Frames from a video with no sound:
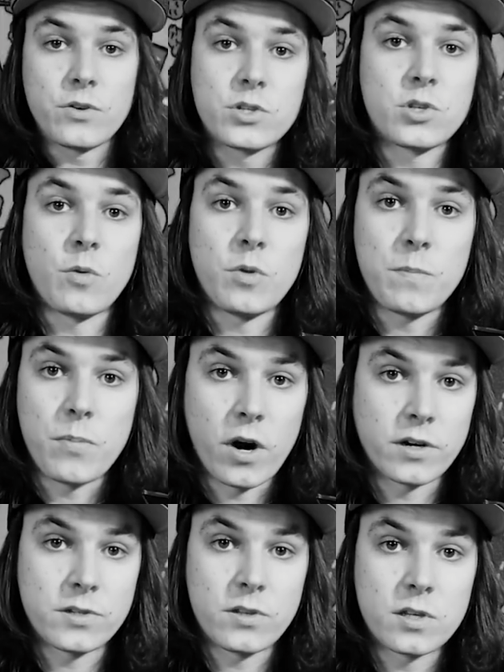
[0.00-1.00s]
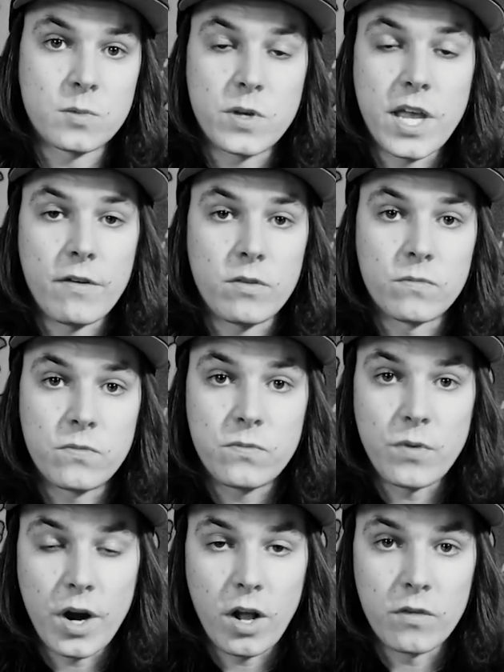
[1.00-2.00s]
There's so many parts of this. We can't even
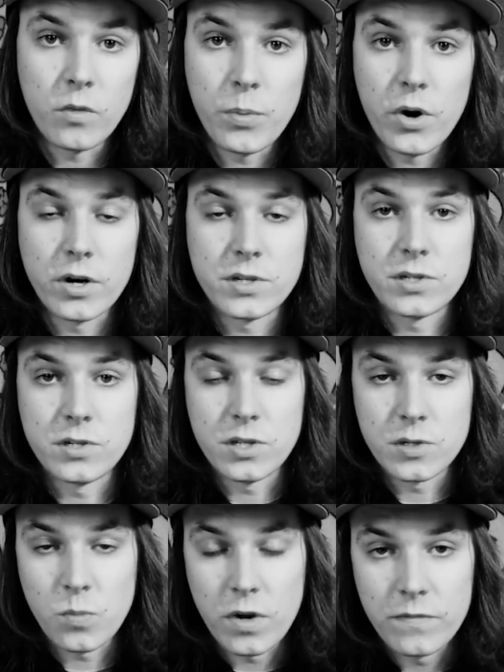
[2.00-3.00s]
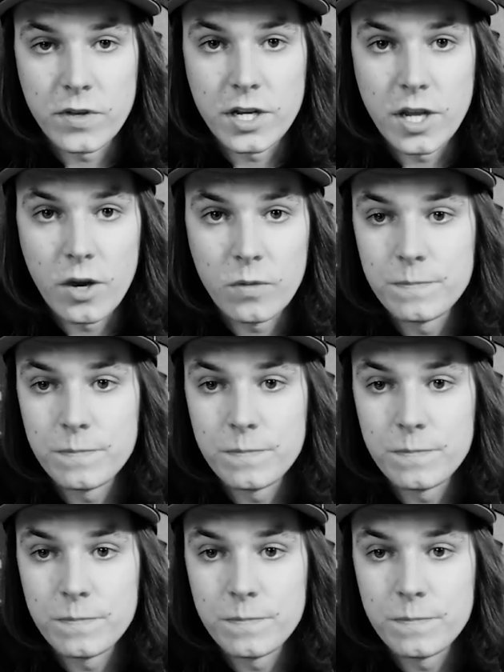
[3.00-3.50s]
fit all the parts into this one video.